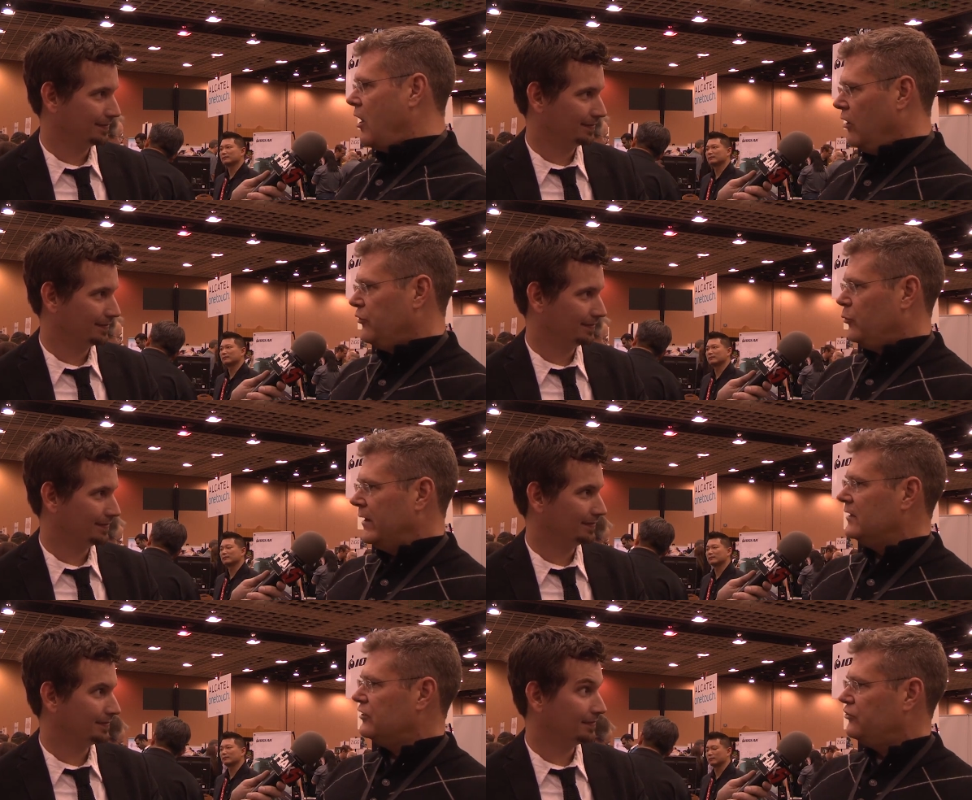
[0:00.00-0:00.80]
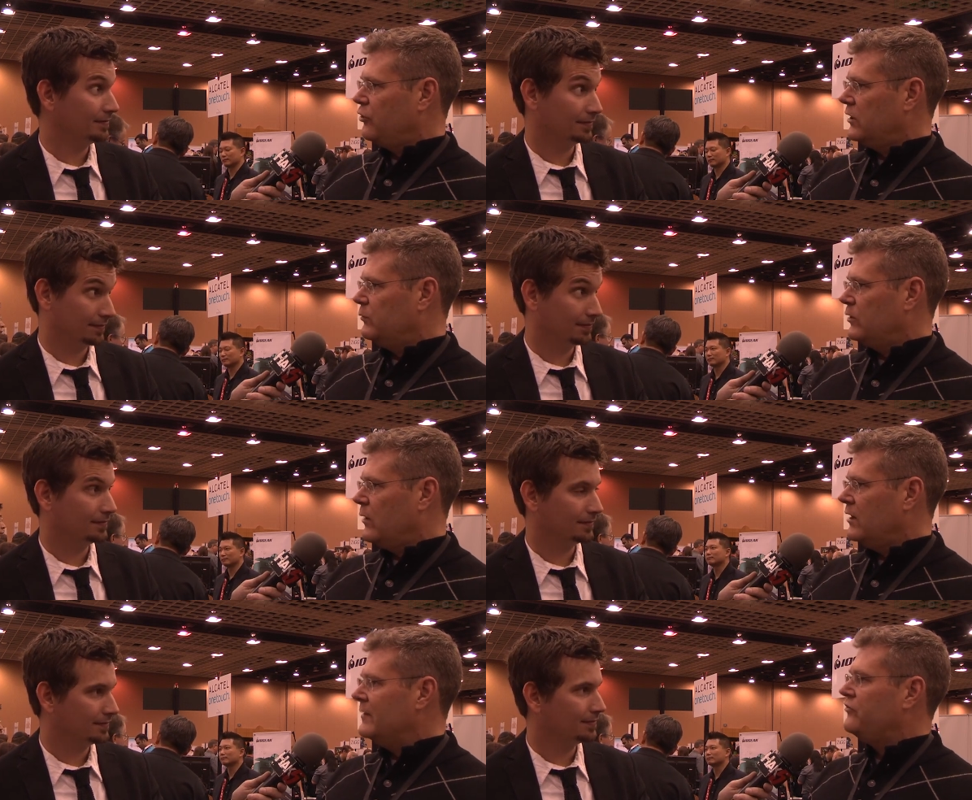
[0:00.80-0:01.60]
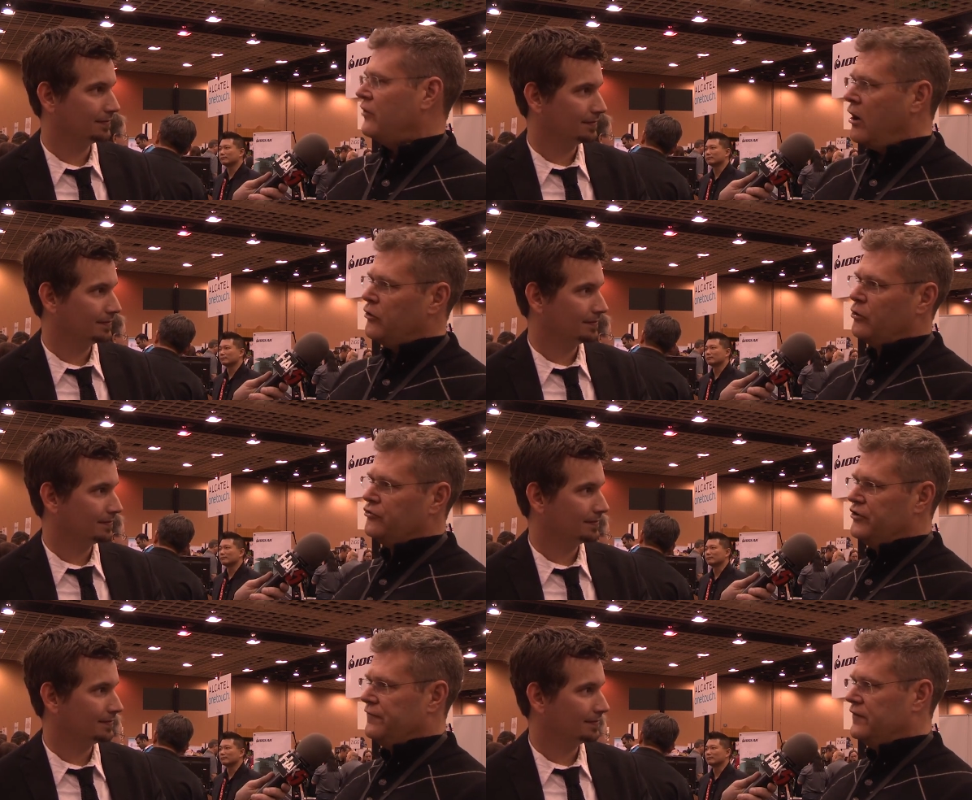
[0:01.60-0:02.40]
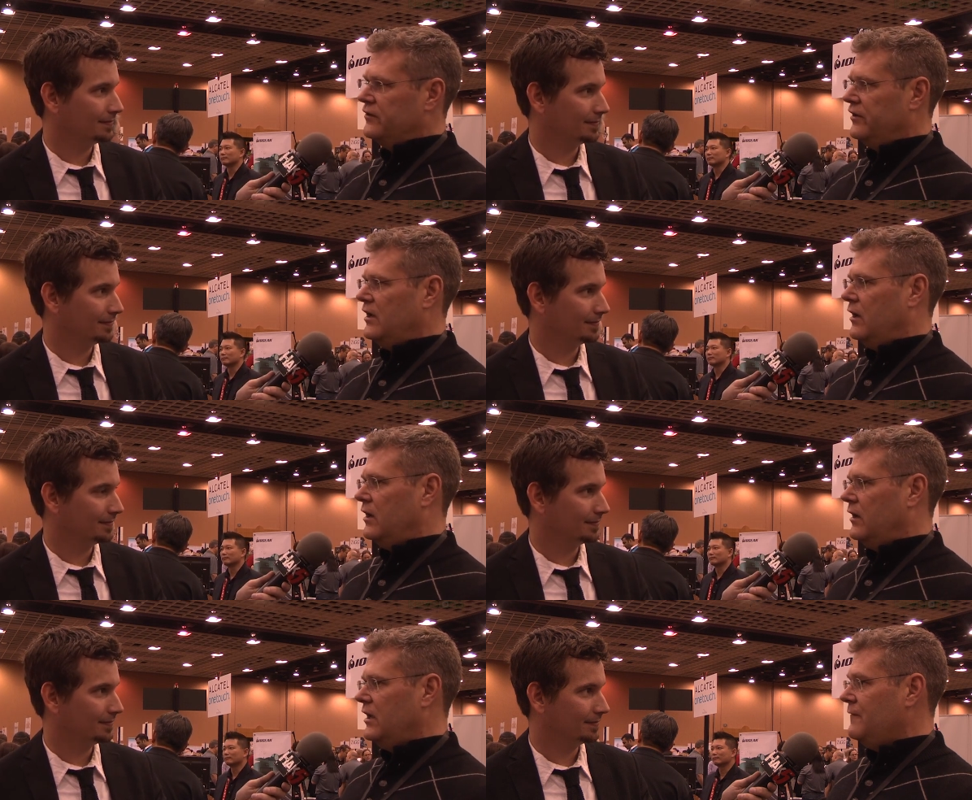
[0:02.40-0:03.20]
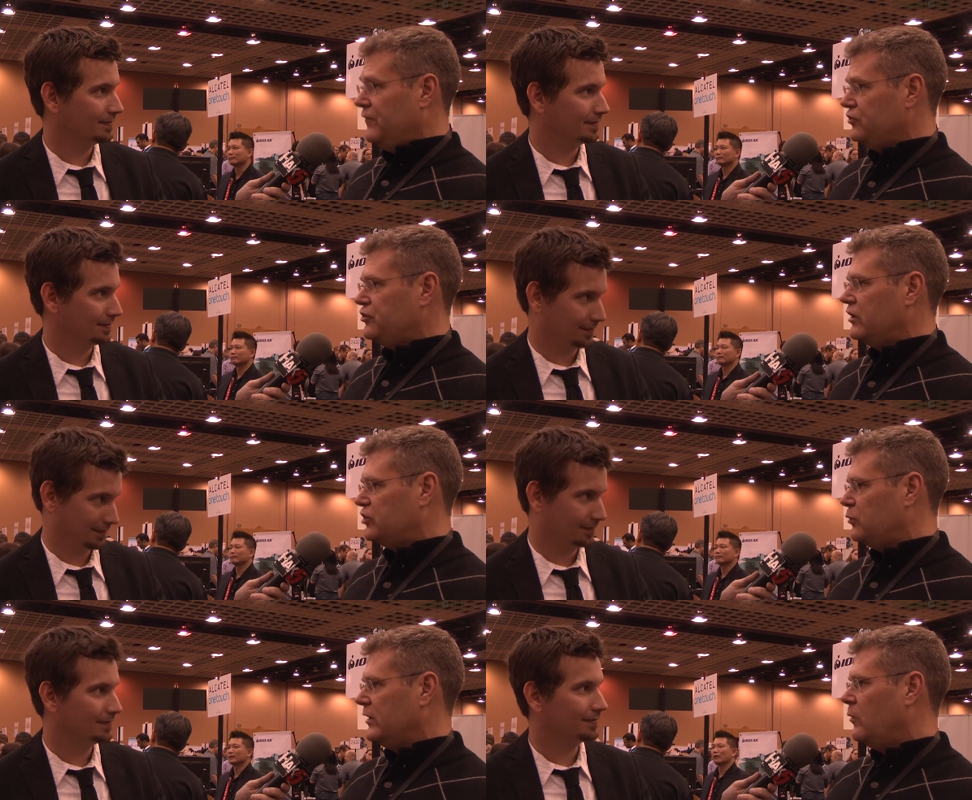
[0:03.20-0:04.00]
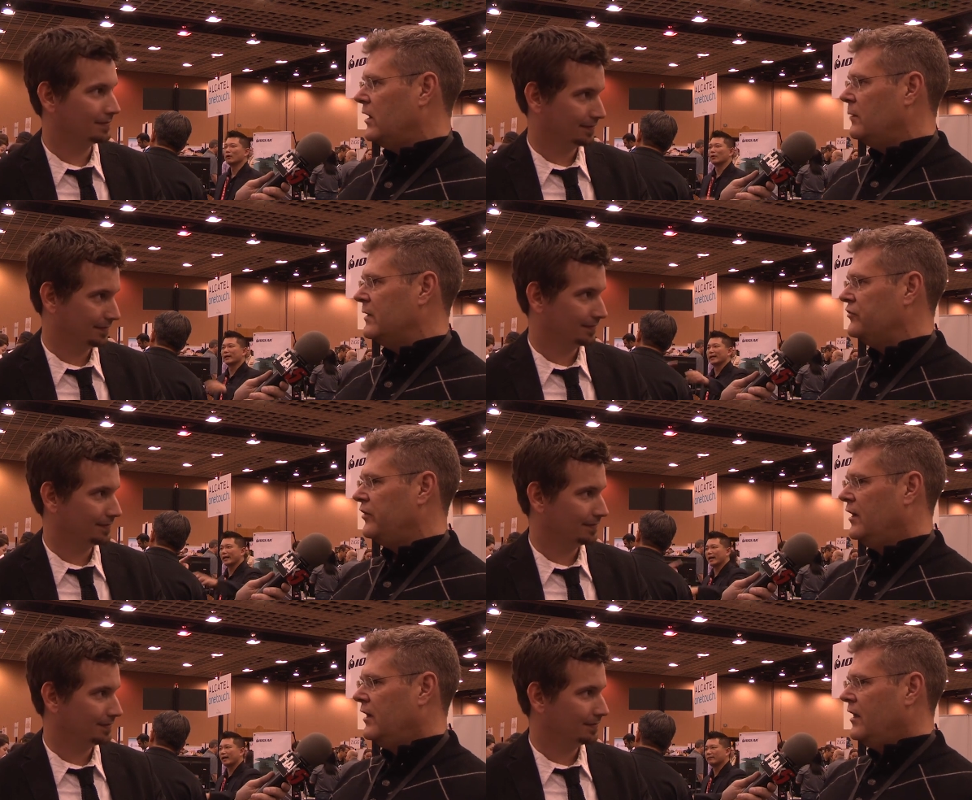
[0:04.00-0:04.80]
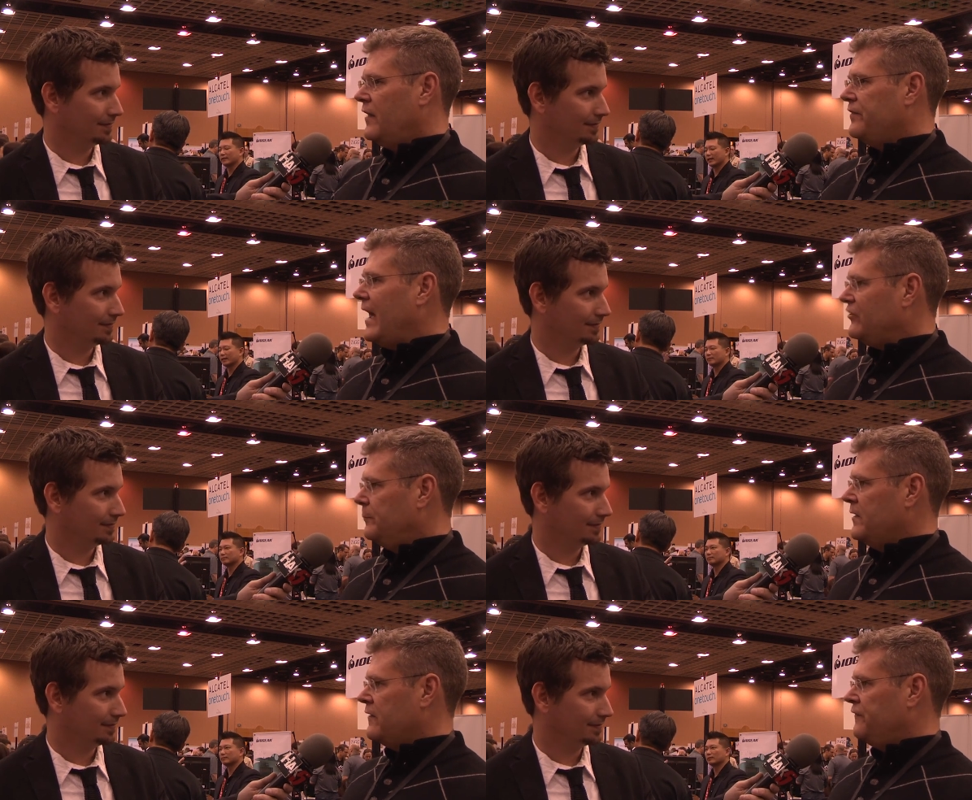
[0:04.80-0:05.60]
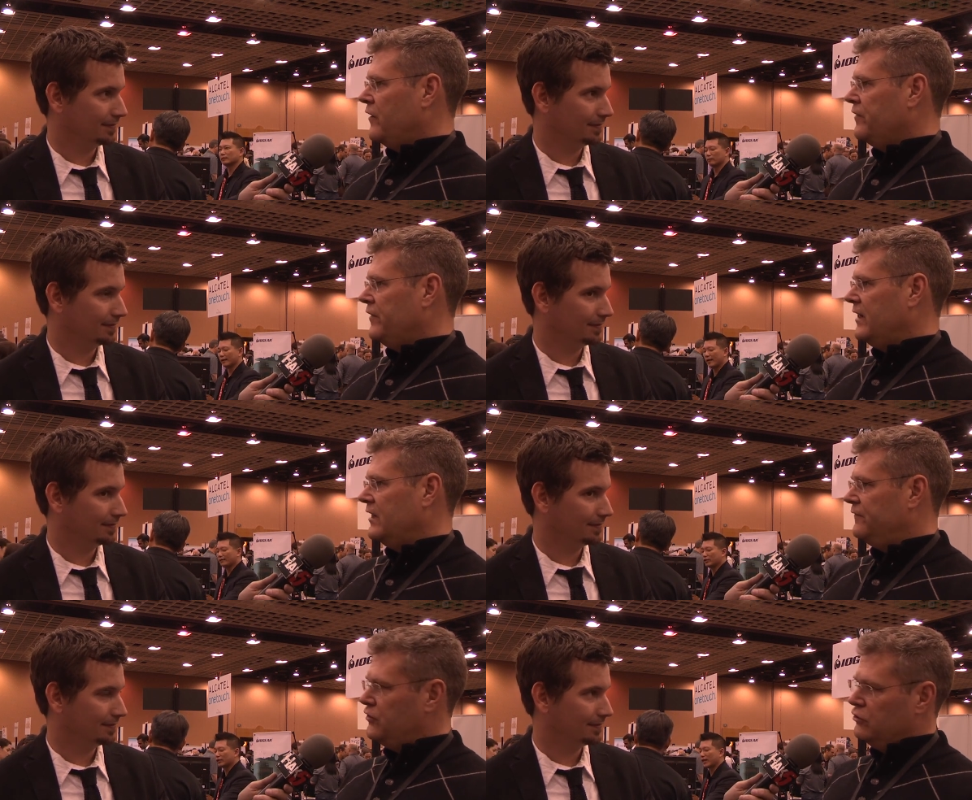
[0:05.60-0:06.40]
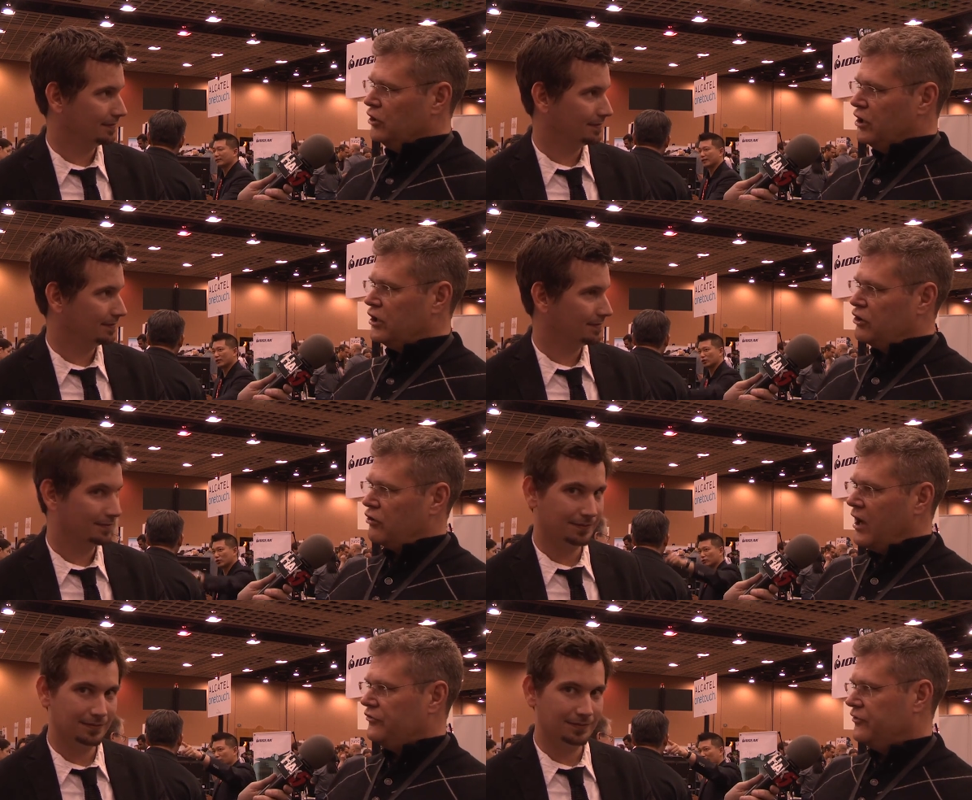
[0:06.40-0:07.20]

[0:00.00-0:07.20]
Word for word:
Speaker 1: all the regulatory requirements and all those different uh, infrastructure requirements that's been the fun thing and if you look across